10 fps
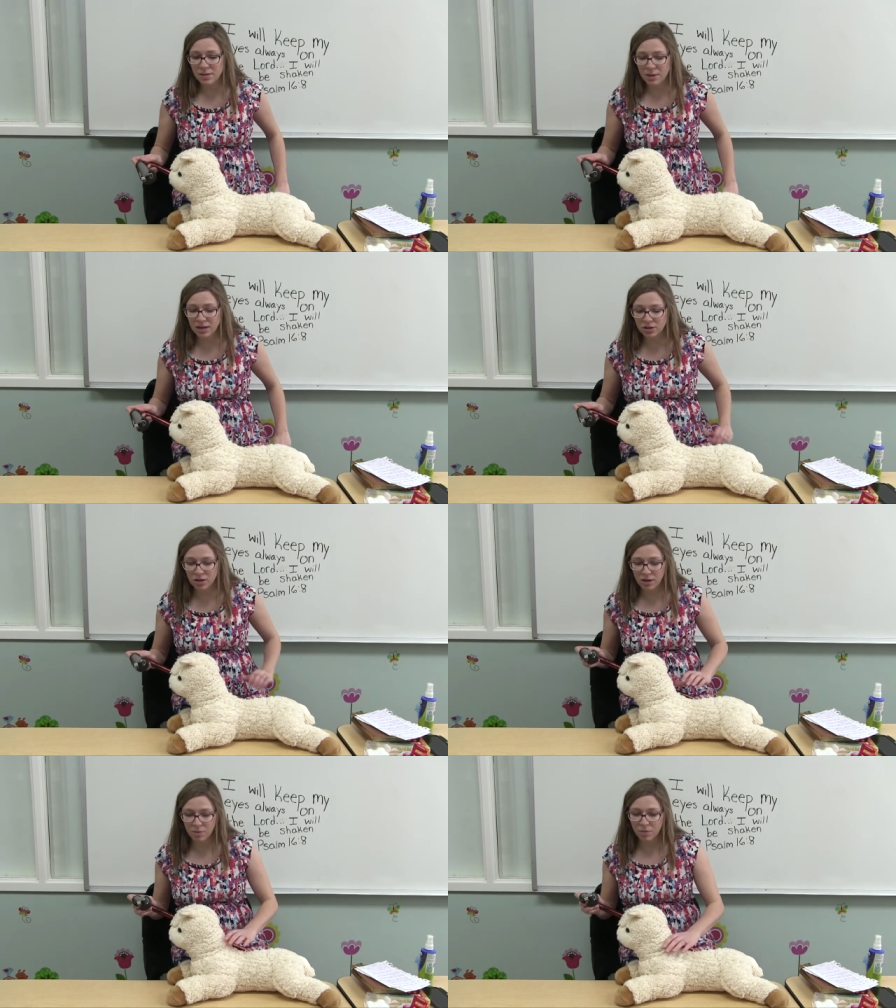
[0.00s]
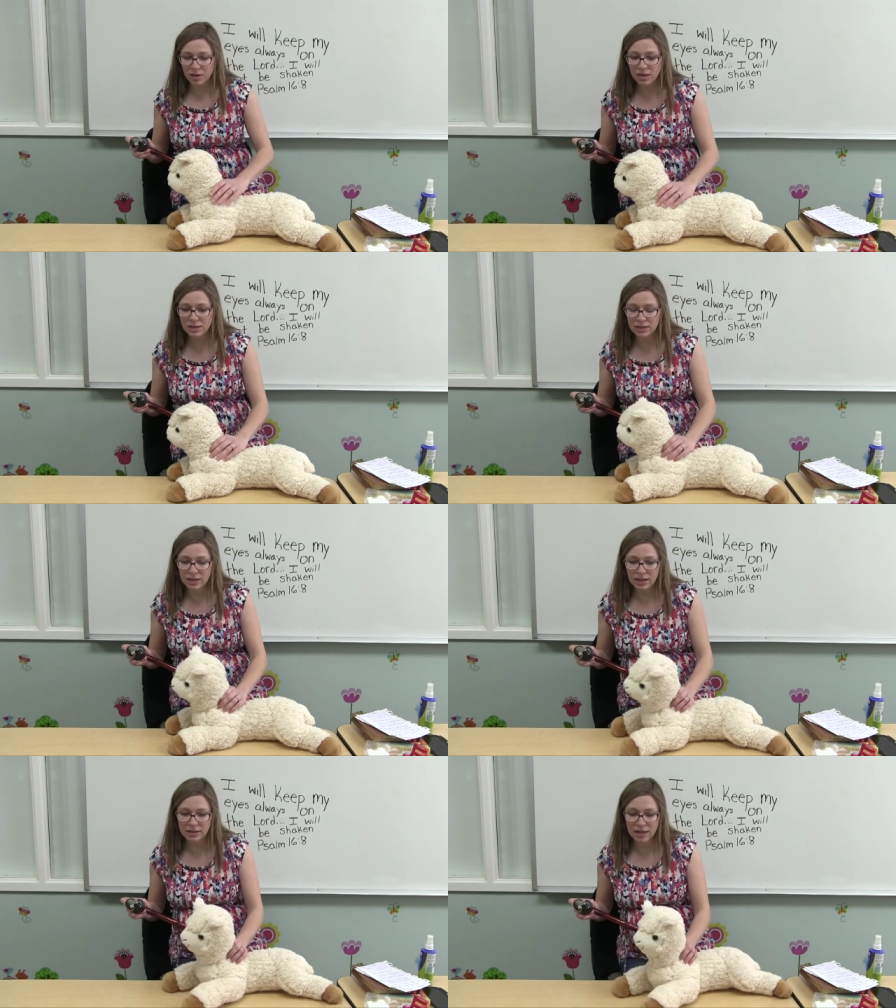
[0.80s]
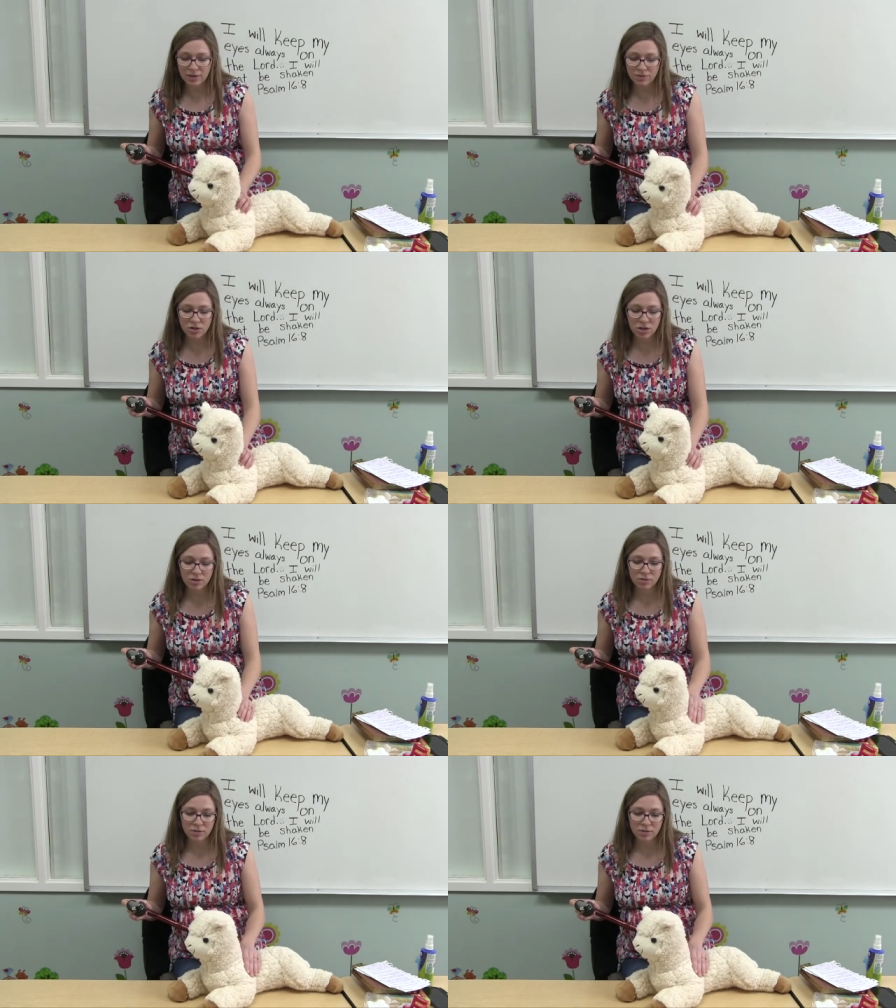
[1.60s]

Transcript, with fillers: He makes sure that we stay safe too.